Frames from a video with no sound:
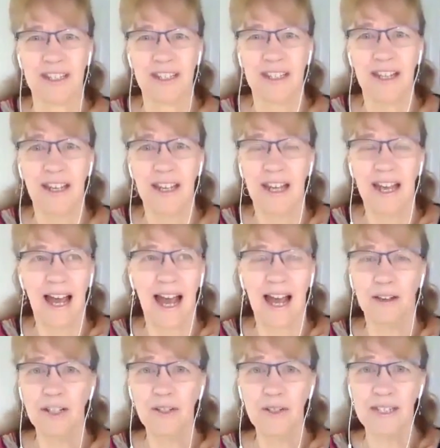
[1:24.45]
And
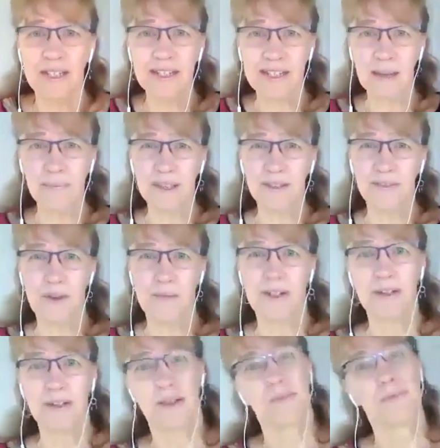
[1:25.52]
how do you see something from
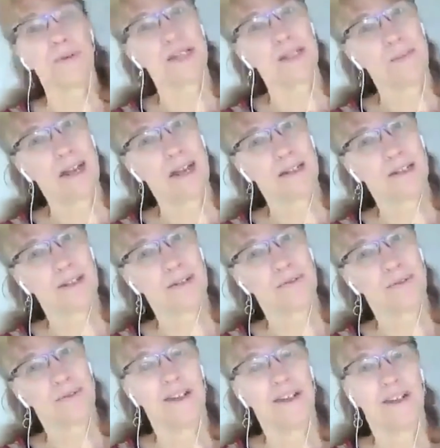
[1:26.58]
another perspective?